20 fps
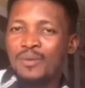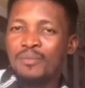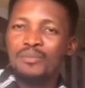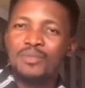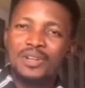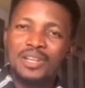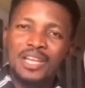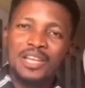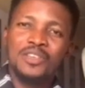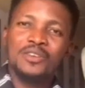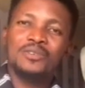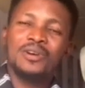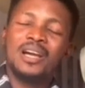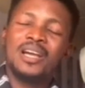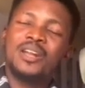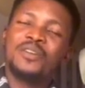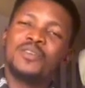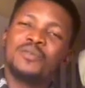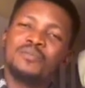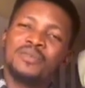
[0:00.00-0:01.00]
But then you
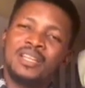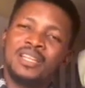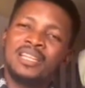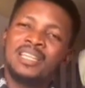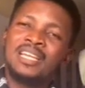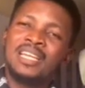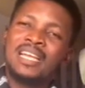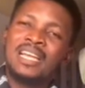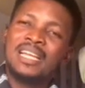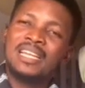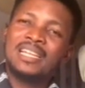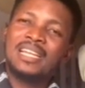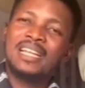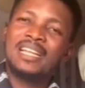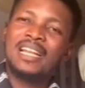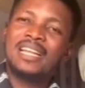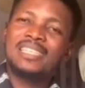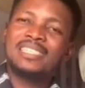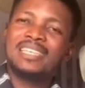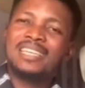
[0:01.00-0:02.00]
agree with me that
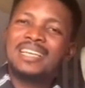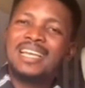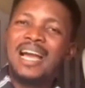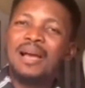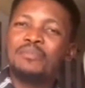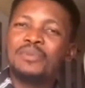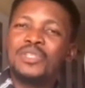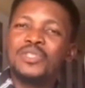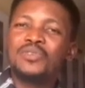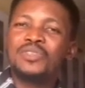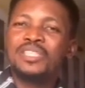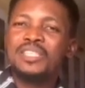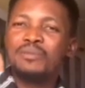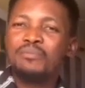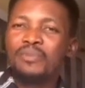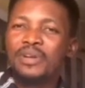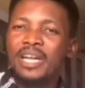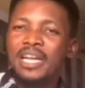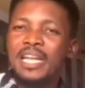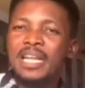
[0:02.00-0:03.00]
there is a gap between the
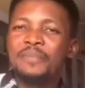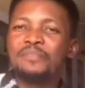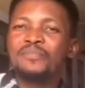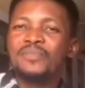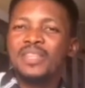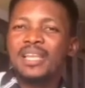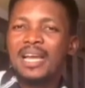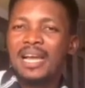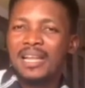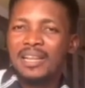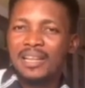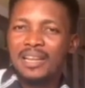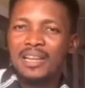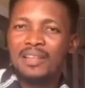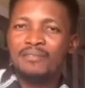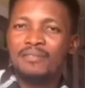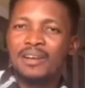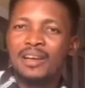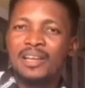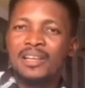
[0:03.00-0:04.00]
brain and the
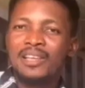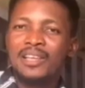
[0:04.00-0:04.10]
liver.